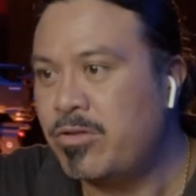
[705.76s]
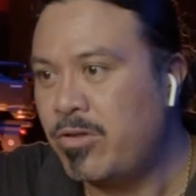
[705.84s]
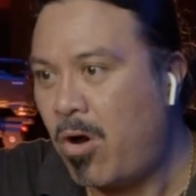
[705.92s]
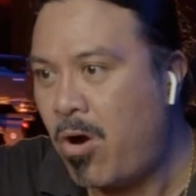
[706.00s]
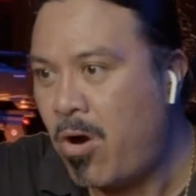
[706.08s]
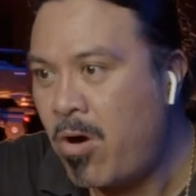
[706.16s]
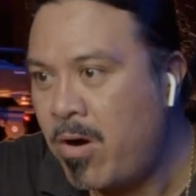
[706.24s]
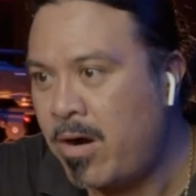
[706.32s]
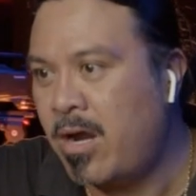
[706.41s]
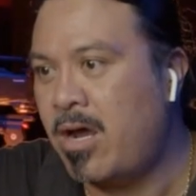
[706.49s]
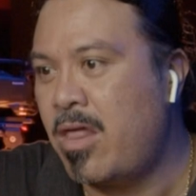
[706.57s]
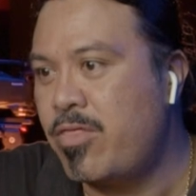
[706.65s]
or
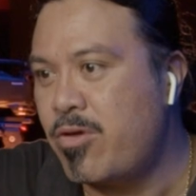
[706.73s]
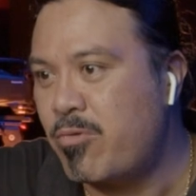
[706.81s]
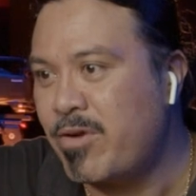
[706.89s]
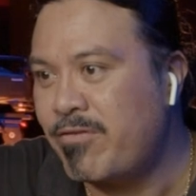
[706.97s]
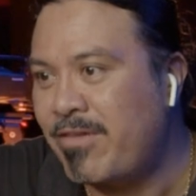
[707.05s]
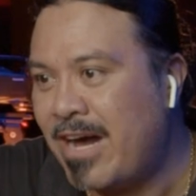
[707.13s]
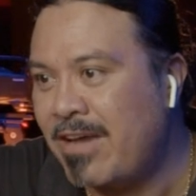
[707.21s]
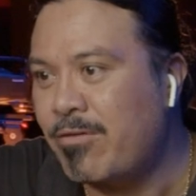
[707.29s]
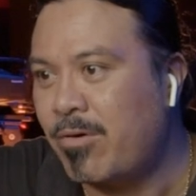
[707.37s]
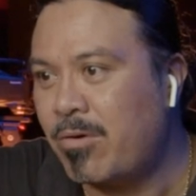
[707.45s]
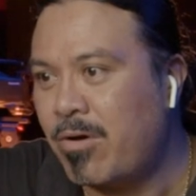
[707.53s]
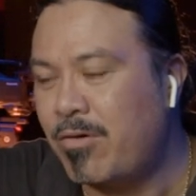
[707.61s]
the
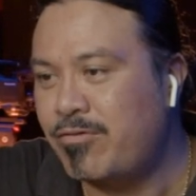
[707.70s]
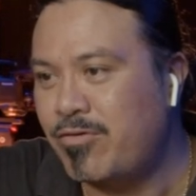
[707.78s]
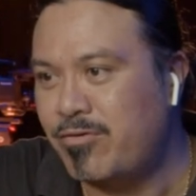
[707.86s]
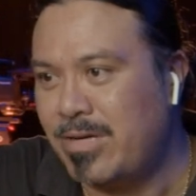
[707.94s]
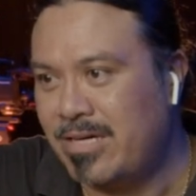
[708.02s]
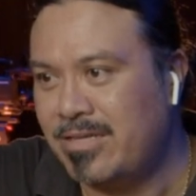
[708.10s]
revival of hula?